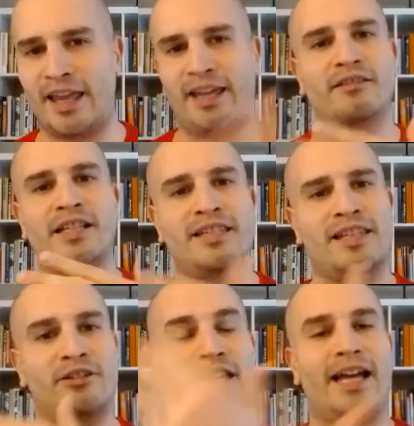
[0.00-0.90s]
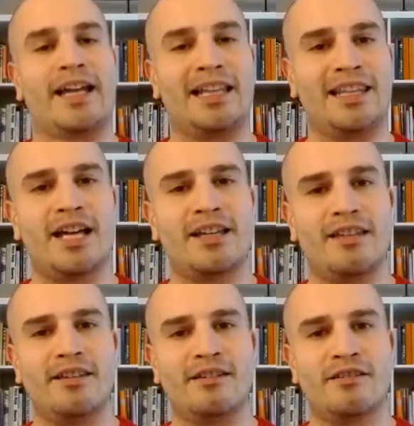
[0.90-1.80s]
like, it's like, okay, I got
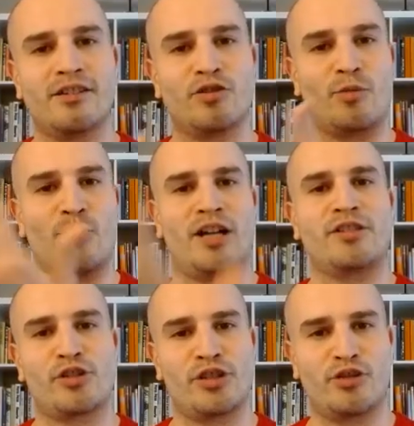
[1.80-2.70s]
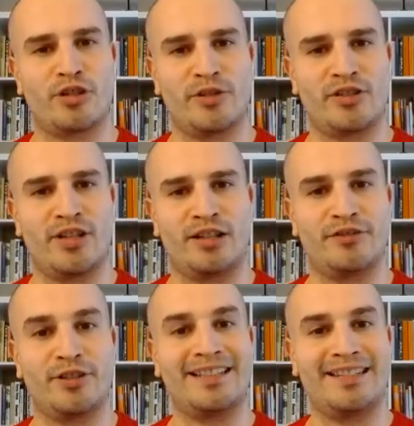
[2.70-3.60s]
lucky. So imposter syndrome is done
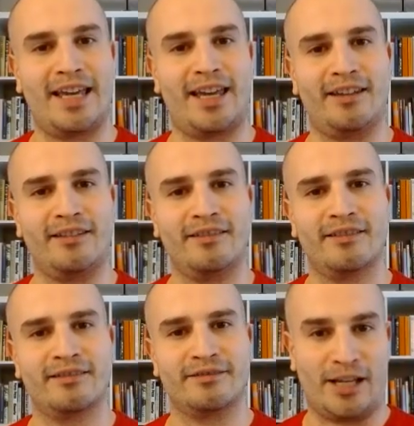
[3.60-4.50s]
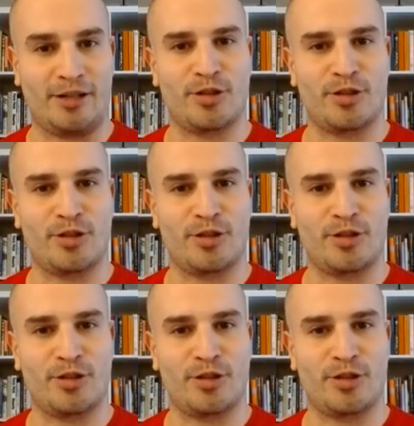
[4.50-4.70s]
for the day. Right. And